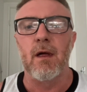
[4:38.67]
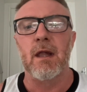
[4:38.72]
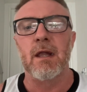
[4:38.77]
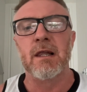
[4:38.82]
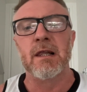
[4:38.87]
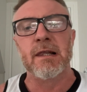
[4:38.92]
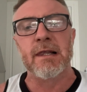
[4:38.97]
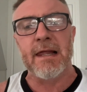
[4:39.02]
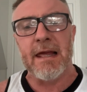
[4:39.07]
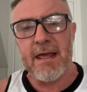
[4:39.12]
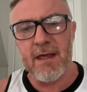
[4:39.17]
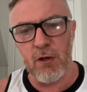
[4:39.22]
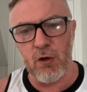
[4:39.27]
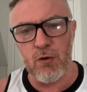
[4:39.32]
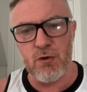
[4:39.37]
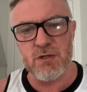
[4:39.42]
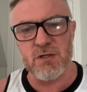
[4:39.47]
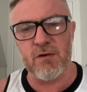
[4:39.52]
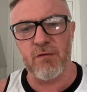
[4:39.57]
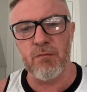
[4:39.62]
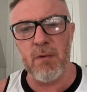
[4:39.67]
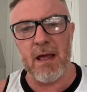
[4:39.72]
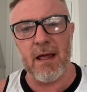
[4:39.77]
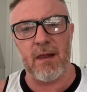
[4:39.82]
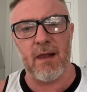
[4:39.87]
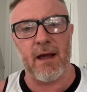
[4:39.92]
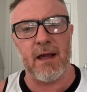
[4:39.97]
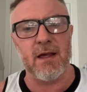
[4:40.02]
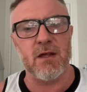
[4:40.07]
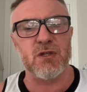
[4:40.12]
lean cuts of meat
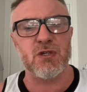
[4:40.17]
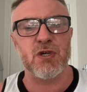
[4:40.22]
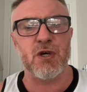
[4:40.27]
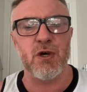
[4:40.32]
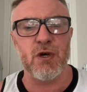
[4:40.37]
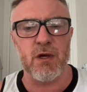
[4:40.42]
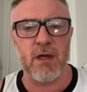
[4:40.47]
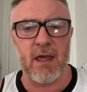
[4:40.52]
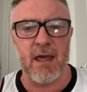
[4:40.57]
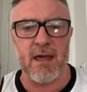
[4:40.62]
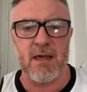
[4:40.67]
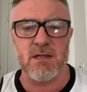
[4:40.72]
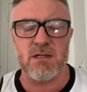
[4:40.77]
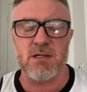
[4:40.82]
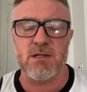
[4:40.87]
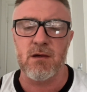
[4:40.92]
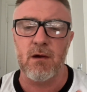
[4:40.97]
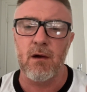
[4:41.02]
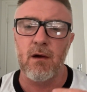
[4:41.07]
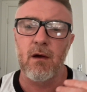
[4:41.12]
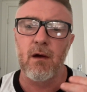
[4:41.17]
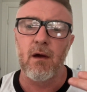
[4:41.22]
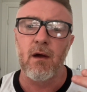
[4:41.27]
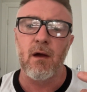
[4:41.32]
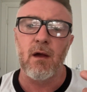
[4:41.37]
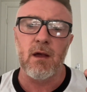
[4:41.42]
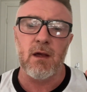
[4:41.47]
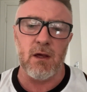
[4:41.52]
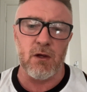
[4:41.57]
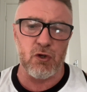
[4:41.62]
like your turkeys,
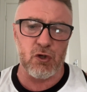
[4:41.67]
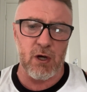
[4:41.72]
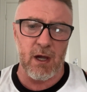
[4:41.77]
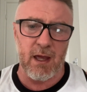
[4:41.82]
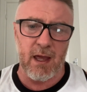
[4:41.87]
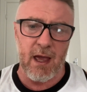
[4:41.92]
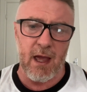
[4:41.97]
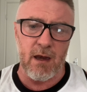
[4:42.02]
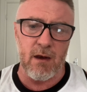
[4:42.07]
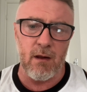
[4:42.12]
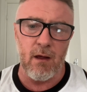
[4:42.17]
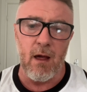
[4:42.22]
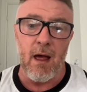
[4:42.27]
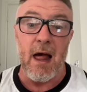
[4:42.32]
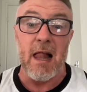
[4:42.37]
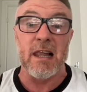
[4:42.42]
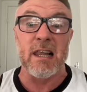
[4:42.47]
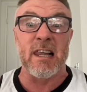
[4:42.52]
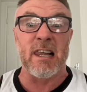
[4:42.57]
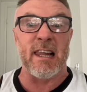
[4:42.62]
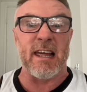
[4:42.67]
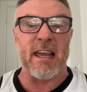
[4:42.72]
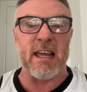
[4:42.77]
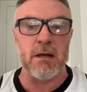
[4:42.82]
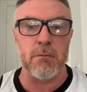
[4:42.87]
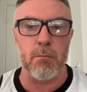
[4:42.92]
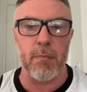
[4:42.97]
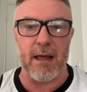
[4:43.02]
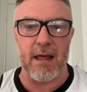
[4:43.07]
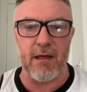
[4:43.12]
your chicken,
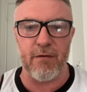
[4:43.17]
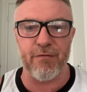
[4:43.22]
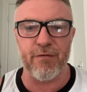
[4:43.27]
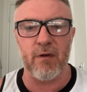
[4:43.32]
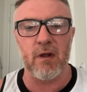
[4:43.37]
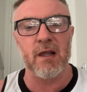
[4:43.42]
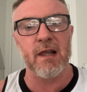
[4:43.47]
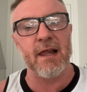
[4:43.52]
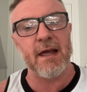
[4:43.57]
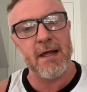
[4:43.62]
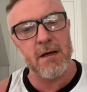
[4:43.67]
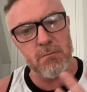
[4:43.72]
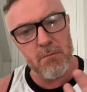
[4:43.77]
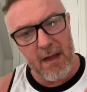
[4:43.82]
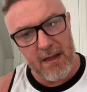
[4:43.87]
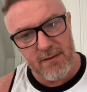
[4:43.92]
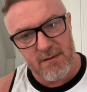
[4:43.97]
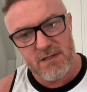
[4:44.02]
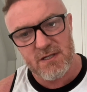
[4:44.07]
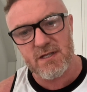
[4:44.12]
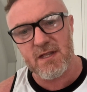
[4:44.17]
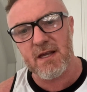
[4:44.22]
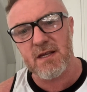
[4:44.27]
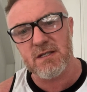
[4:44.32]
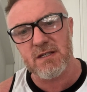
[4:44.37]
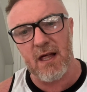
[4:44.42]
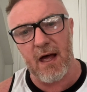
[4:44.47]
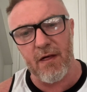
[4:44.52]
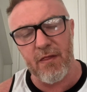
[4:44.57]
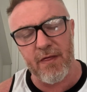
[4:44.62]
lean beef, lean mince,
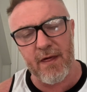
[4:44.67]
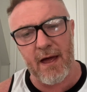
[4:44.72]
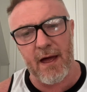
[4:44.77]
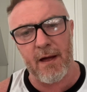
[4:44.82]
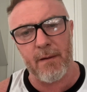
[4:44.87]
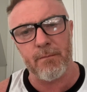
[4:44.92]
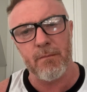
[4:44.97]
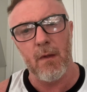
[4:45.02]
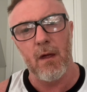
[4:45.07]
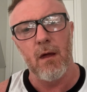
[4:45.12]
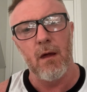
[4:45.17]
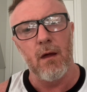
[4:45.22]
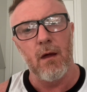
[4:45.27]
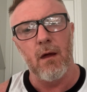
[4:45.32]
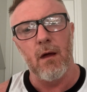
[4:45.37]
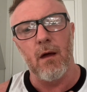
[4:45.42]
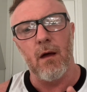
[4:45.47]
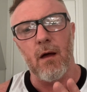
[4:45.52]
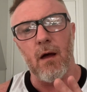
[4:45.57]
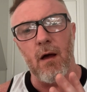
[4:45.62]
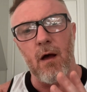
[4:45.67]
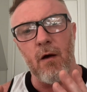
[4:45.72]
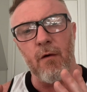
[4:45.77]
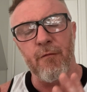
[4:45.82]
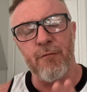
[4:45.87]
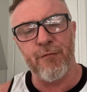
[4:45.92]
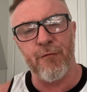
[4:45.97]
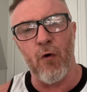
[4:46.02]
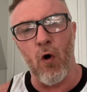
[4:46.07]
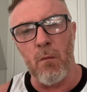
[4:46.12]
things like that
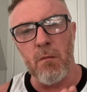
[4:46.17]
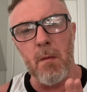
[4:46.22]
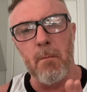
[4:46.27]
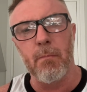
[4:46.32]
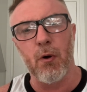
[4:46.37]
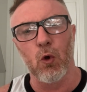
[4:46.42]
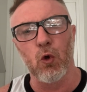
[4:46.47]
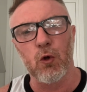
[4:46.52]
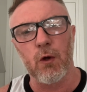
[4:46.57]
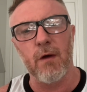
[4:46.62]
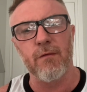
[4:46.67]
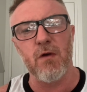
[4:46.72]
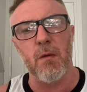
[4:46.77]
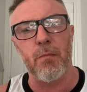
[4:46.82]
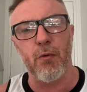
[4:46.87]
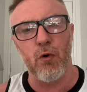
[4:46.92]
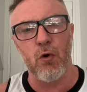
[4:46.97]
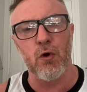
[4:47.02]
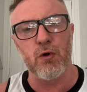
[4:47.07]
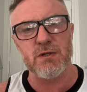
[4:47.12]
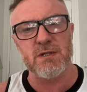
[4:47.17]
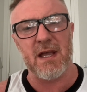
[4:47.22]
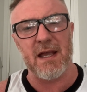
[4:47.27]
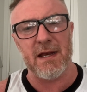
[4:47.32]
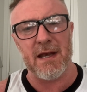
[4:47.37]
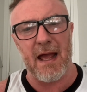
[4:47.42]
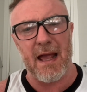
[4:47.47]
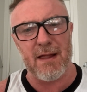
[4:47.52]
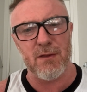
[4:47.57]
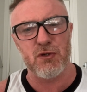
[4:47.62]
form the bulk of your
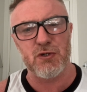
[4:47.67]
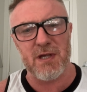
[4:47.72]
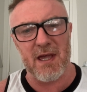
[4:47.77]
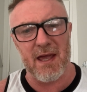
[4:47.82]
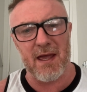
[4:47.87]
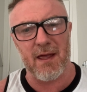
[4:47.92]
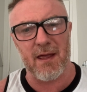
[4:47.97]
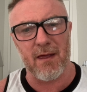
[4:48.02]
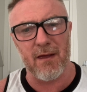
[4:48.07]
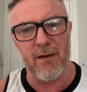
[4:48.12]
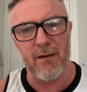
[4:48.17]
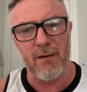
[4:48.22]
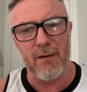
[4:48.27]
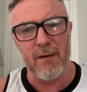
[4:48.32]
protein intake.